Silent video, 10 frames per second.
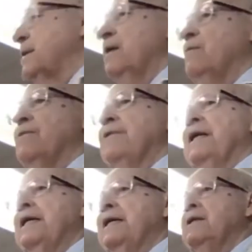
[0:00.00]
they were
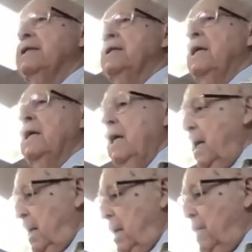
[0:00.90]
very good.
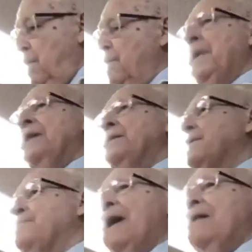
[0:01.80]
But the
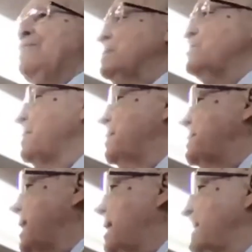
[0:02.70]
problem wasn't with the
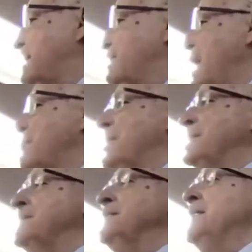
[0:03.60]
Ten
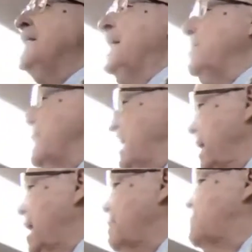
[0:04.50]
Commandments. It made
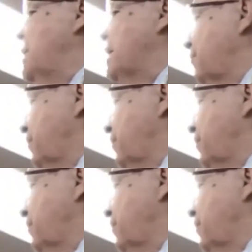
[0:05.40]
life better for